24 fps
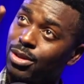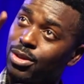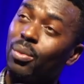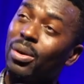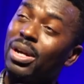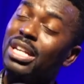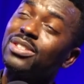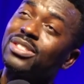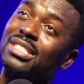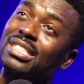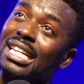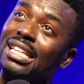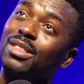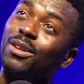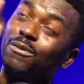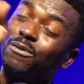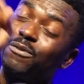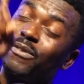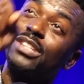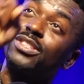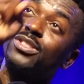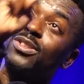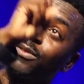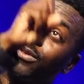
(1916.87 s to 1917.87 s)
So when you seek the
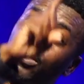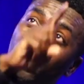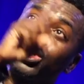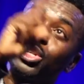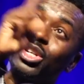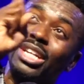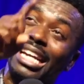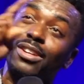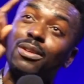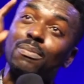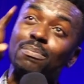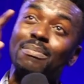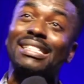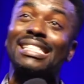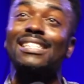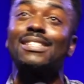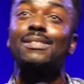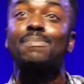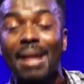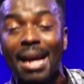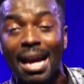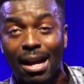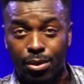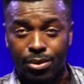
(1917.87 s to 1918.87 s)
face of God, you cannot miss his
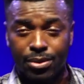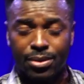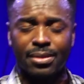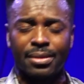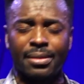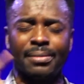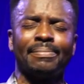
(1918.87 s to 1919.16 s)
mouth.